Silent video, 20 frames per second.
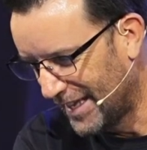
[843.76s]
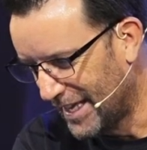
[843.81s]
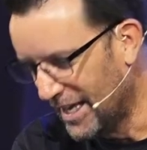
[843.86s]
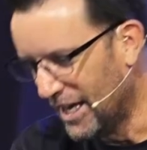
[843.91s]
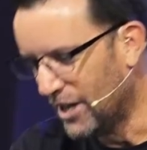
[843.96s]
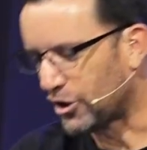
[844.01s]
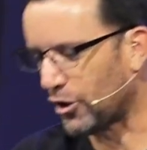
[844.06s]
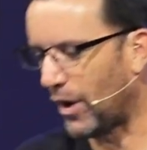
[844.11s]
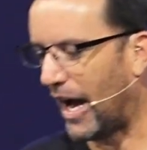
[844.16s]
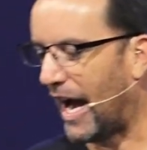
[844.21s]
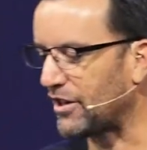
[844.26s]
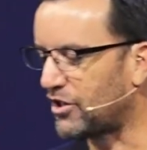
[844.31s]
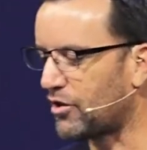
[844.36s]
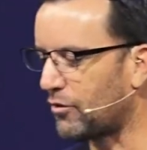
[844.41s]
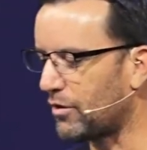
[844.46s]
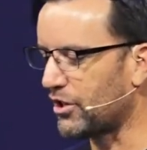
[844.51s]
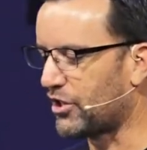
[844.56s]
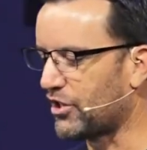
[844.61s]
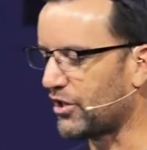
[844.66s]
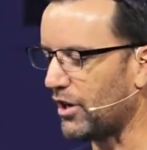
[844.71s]
So, as a
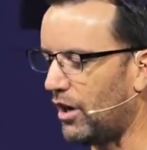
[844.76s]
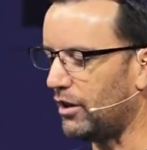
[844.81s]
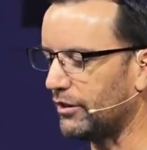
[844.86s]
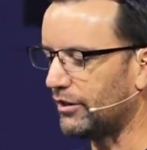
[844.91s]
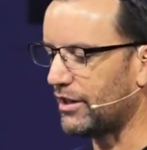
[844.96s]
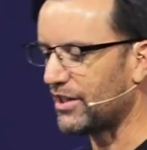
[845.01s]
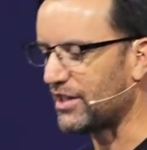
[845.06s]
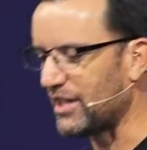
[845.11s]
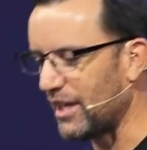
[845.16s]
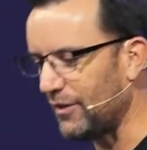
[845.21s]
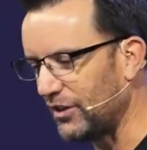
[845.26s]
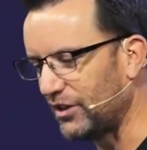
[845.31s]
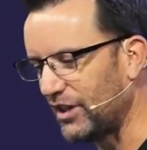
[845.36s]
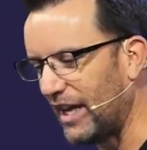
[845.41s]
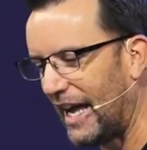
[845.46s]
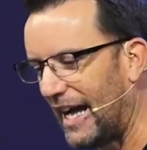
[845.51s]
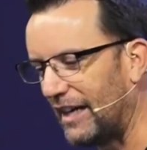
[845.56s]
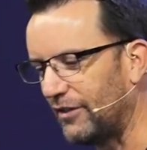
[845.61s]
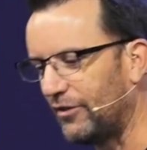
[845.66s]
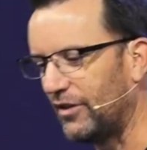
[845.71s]
result, the Seventh day
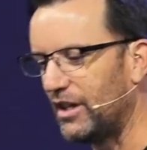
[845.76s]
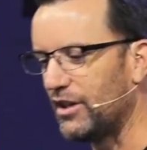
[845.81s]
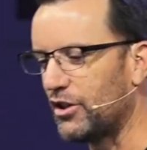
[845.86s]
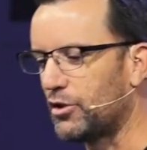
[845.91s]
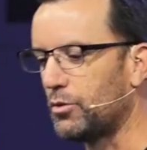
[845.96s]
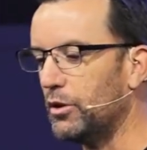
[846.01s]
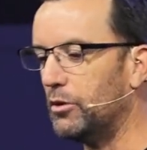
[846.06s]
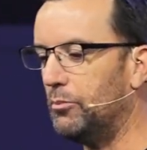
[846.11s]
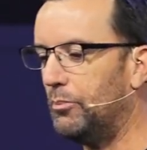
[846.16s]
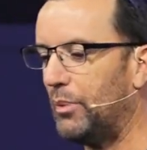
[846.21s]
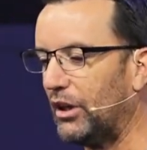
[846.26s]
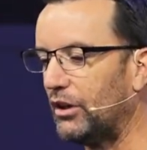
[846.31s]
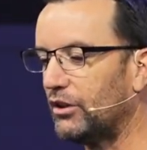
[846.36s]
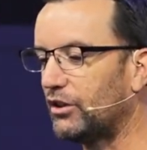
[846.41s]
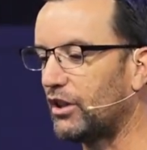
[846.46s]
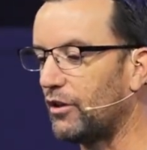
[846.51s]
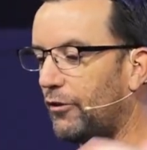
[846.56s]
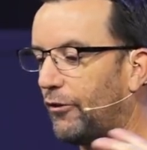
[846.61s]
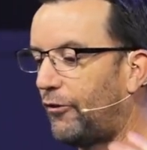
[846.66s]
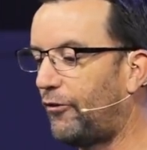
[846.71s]
Adventists would build
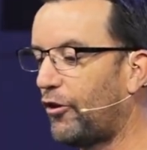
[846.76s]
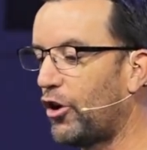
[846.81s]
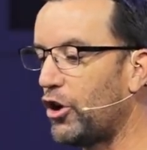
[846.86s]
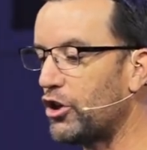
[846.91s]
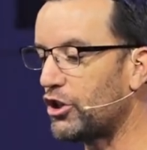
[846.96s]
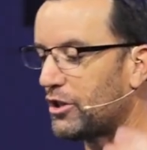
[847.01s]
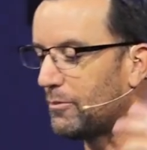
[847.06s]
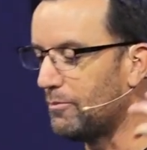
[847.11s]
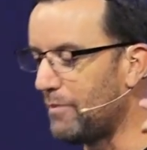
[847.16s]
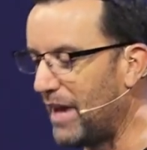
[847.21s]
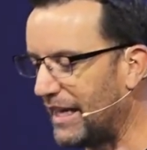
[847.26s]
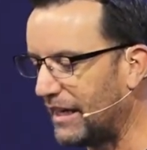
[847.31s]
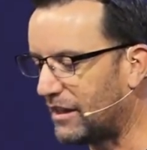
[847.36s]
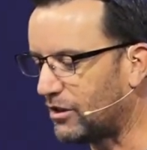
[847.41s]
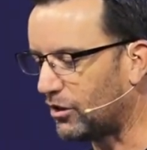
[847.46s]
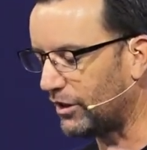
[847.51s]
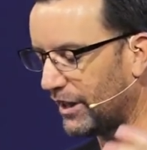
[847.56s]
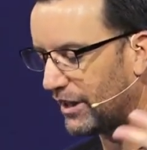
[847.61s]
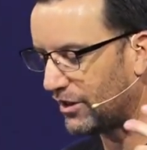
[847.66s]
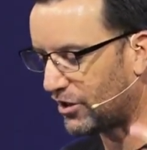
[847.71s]
their first
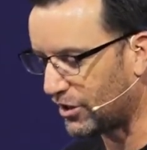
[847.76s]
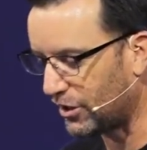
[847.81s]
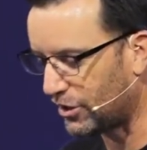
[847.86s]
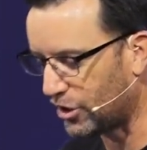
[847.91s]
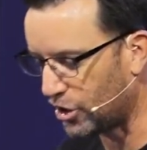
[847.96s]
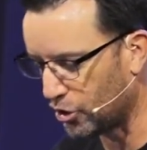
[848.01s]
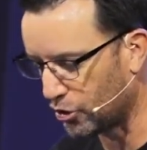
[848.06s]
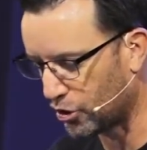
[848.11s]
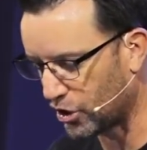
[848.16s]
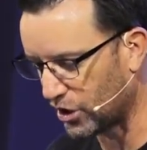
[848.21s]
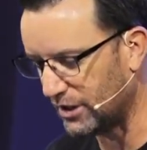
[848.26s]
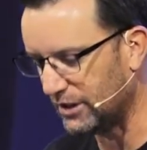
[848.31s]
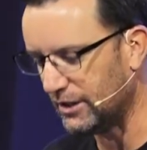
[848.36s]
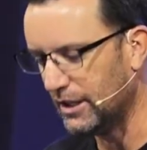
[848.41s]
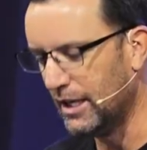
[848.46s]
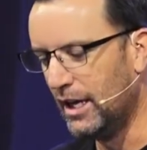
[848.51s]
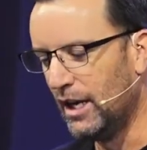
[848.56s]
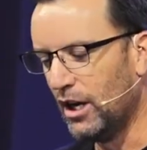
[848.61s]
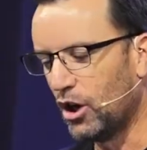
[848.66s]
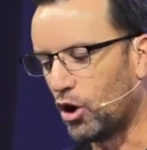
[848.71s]
medical institution
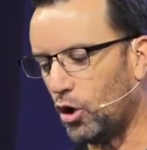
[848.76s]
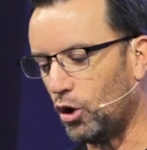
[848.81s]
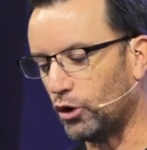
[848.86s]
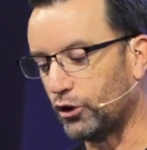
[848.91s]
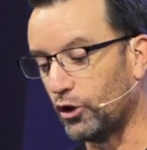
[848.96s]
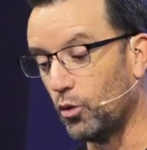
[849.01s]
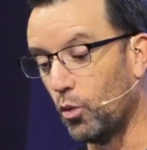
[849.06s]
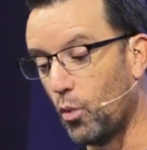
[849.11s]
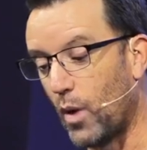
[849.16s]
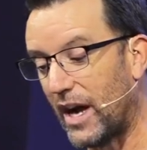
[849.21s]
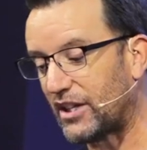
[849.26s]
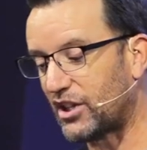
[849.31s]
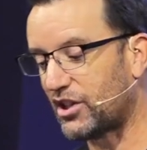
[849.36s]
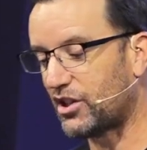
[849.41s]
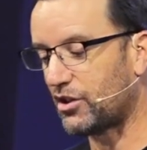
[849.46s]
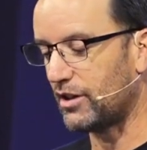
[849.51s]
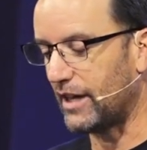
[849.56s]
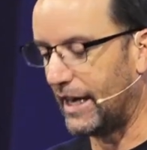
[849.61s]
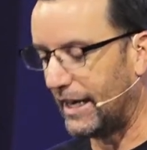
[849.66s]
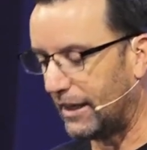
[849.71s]
called the
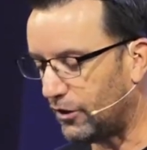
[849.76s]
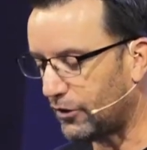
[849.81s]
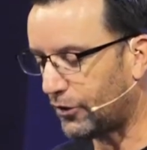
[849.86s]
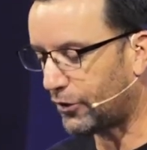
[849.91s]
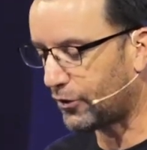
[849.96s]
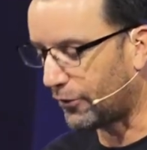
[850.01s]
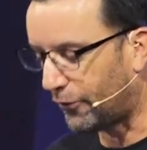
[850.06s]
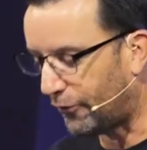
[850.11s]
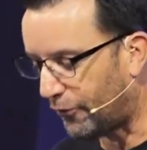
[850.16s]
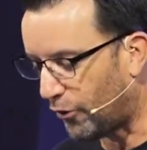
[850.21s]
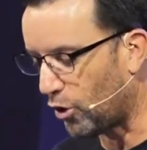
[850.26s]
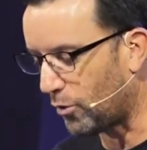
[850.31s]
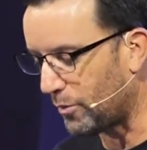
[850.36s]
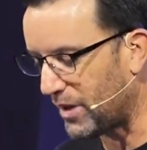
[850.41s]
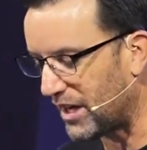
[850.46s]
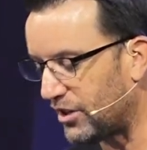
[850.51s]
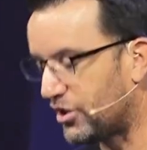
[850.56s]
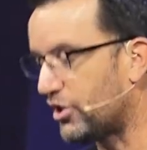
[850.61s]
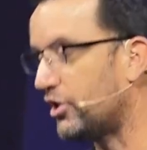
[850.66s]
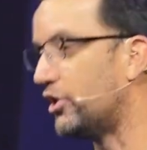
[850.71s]
Western Health Reform
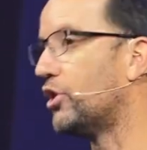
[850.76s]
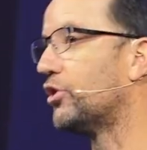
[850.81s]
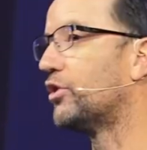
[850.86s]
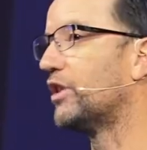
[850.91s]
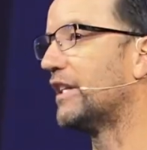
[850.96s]
Institute in